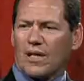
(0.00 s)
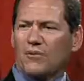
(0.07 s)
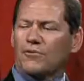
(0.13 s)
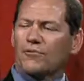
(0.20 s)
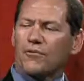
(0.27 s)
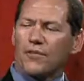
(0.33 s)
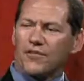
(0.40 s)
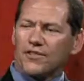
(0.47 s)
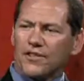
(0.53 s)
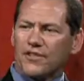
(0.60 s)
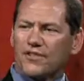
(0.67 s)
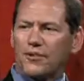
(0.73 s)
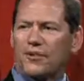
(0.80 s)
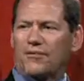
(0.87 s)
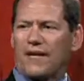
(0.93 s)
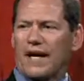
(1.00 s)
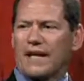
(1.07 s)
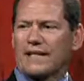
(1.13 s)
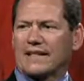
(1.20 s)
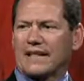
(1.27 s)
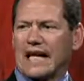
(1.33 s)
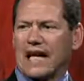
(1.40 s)
fortunate to have
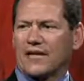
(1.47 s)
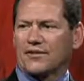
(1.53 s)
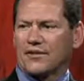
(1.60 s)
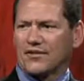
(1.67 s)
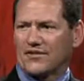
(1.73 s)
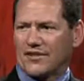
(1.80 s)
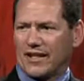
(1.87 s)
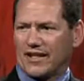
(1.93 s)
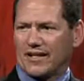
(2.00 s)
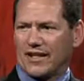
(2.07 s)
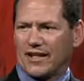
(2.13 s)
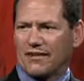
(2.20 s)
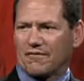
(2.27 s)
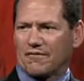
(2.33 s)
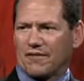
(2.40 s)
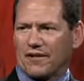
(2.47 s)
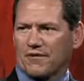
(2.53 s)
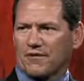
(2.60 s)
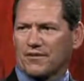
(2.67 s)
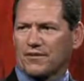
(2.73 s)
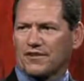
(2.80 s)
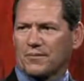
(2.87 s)
had county, state, and
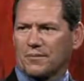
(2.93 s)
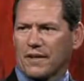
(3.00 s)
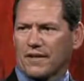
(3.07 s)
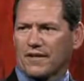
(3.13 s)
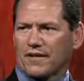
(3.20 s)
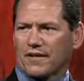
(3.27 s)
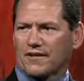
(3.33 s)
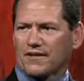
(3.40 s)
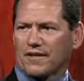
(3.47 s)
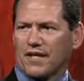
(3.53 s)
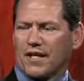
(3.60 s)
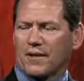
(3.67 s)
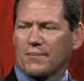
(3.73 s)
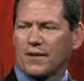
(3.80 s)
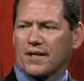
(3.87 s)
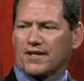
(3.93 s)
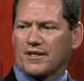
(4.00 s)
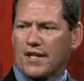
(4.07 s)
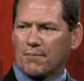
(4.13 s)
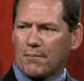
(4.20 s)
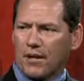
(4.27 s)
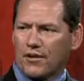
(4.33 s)
federal experience because
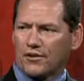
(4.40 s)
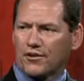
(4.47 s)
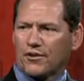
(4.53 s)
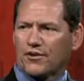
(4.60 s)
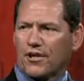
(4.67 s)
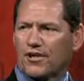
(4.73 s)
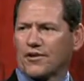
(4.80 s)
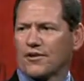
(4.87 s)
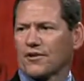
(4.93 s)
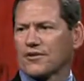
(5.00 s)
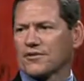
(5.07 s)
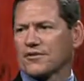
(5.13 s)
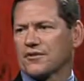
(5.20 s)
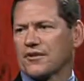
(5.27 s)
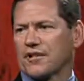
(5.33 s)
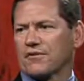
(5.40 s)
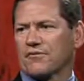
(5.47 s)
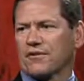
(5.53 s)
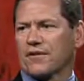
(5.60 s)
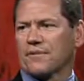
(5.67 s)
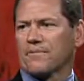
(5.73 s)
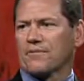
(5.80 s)
I melded all of those
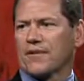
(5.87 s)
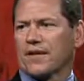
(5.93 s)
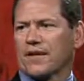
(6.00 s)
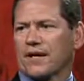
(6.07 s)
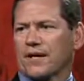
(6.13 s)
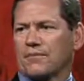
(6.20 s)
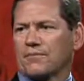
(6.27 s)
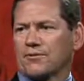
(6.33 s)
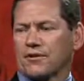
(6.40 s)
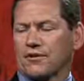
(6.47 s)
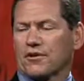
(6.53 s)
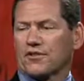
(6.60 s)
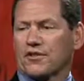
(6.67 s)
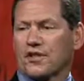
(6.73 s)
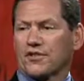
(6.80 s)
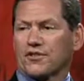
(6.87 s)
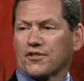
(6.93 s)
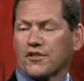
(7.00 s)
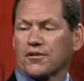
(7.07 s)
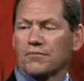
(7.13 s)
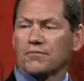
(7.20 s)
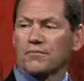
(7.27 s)
different
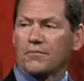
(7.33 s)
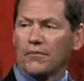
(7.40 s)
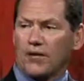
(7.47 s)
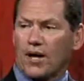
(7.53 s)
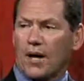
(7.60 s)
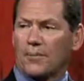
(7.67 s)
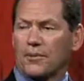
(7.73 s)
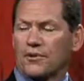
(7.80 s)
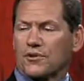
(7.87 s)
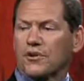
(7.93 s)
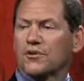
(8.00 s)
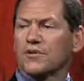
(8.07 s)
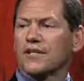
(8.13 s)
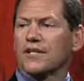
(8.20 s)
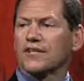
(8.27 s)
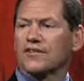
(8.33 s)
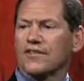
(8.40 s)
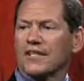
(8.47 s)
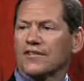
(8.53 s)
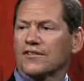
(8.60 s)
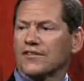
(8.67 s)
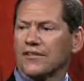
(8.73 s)
jurisdictional opportunities
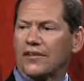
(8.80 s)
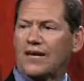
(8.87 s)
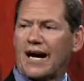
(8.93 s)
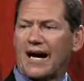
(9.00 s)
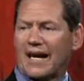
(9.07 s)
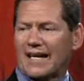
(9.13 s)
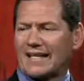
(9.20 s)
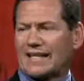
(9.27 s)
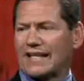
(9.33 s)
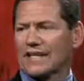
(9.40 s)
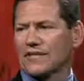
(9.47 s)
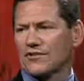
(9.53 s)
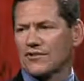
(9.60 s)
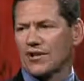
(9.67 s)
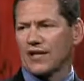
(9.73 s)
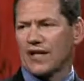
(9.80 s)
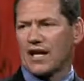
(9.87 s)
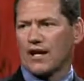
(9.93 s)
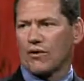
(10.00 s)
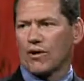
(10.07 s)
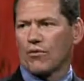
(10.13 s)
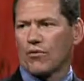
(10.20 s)
into ideas on
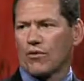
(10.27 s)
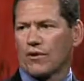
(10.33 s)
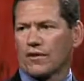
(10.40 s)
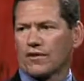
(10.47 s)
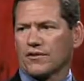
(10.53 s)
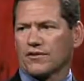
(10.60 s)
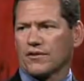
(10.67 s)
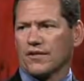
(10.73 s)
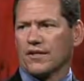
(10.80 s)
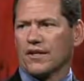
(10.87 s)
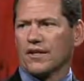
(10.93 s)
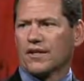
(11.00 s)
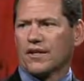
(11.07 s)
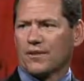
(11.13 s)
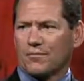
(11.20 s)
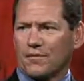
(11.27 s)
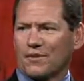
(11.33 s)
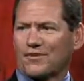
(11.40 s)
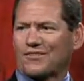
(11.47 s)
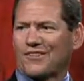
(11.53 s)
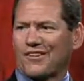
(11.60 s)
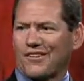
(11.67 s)
how I wanted to
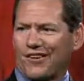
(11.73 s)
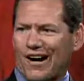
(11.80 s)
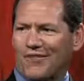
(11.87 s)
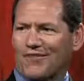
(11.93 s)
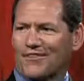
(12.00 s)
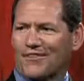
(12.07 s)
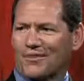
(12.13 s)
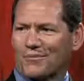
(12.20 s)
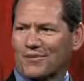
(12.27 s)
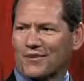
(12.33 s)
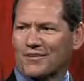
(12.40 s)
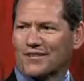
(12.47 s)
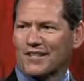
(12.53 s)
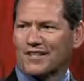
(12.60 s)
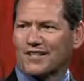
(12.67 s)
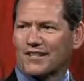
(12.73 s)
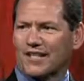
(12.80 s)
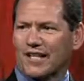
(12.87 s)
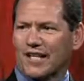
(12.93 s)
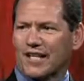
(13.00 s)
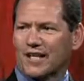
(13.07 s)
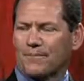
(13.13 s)
administer the office of the Middlesex
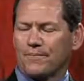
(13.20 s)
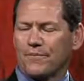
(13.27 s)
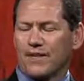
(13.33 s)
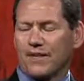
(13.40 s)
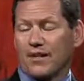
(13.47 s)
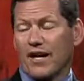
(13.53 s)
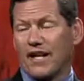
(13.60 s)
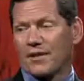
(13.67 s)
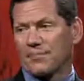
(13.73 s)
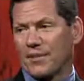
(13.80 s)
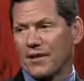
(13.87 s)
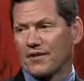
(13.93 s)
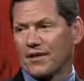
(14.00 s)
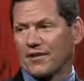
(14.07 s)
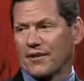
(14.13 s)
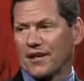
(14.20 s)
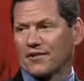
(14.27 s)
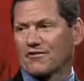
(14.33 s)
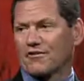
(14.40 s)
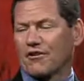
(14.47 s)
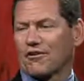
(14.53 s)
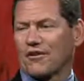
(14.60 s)
DA. Now, I had been there. I had
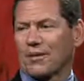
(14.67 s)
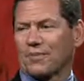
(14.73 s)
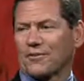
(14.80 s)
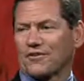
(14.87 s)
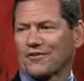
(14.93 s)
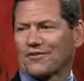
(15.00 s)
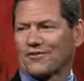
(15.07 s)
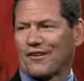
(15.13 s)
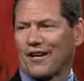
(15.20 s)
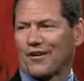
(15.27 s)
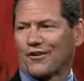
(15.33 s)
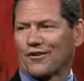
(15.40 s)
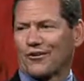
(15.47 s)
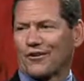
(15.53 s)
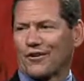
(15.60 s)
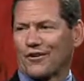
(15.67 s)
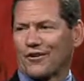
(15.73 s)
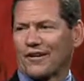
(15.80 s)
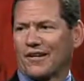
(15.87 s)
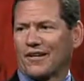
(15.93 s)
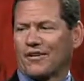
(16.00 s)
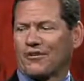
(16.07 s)
grown up as a trial lawyer
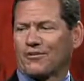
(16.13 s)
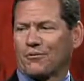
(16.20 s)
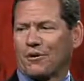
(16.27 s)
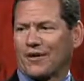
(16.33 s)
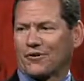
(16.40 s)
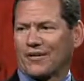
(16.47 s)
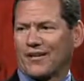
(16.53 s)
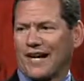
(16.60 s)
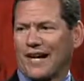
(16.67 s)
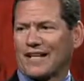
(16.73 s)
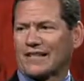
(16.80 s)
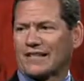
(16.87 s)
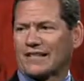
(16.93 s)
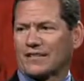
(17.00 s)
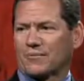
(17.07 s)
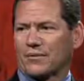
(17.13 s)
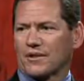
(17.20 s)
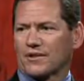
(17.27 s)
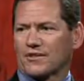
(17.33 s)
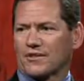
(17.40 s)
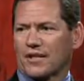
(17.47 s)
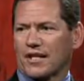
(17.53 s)
throughout the 90s in
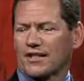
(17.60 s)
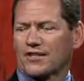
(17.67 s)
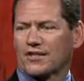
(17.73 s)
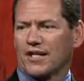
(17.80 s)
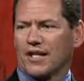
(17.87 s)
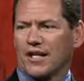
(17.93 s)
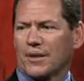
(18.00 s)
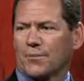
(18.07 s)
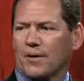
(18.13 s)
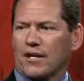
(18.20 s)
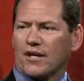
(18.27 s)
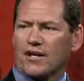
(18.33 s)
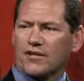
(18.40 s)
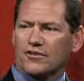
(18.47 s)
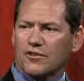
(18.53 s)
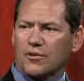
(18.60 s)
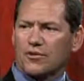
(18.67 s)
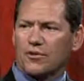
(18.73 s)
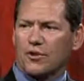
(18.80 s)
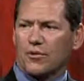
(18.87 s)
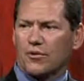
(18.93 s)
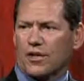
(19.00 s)
Middlesex. But I also
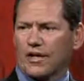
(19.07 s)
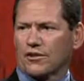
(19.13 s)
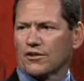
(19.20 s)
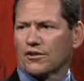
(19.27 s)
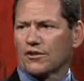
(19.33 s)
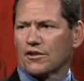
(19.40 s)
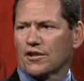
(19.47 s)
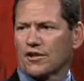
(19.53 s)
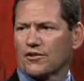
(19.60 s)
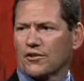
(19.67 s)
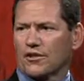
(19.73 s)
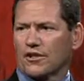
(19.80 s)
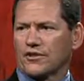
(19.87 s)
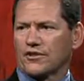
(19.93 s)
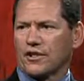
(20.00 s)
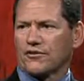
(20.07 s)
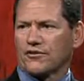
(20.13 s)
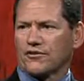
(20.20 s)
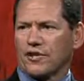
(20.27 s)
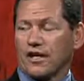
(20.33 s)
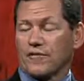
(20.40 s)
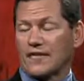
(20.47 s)
took what I learned in the Attorney
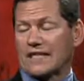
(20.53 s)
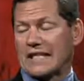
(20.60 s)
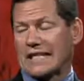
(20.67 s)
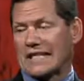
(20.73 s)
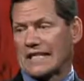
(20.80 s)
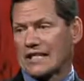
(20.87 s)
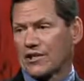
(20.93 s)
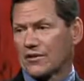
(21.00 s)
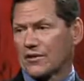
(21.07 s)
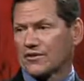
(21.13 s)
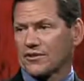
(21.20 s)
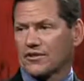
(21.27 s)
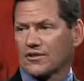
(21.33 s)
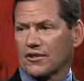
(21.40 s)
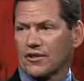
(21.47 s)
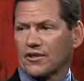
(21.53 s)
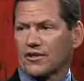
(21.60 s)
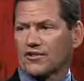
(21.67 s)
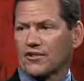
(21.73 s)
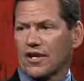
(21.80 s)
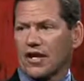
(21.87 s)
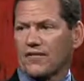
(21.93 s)
General's office and the U.S.
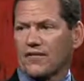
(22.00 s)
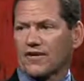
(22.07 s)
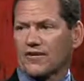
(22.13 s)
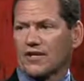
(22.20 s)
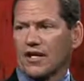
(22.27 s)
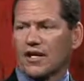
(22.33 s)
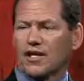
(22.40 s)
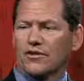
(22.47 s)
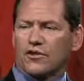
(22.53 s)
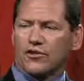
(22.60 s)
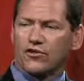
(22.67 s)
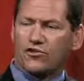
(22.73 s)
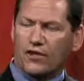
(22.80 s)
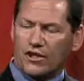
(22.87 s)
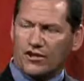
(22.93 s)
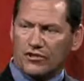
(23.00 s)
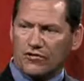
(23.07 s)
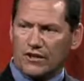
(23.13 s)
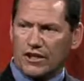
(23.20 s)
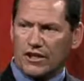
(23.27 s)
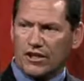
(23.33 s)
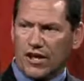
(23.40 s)
Attorney's office to
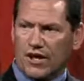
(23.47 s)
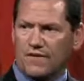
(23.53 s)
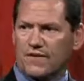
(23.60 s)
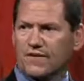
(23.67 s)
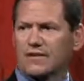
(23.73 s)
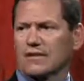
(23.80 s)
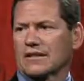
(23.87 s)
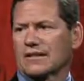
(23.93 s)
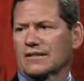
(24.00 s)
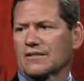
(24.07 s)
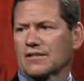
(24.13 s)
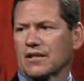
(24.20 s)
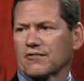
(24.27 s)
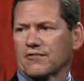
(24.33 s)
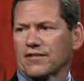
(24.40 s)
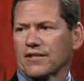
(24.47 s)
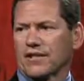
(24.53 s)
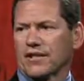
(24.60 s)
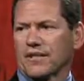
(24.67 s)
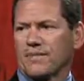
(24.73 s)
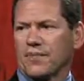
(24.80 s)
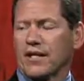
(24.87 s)
structuring the office a little
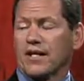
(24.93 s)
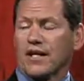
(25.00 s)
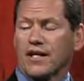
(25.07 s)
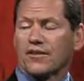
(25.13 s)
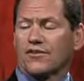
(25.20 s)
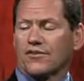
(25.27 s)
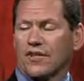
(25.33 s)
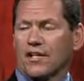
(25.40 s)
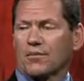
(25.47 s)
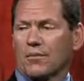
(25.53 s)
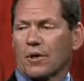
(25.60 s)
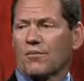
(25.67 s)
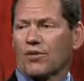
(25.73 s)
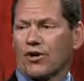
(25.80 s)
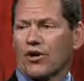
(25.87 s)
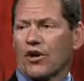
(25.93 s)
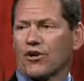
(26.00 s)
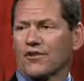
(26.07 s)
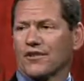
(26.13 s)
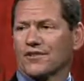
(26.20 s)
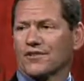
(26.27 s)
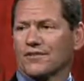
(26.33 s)
differently and setting my
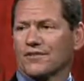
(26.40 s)
priorities.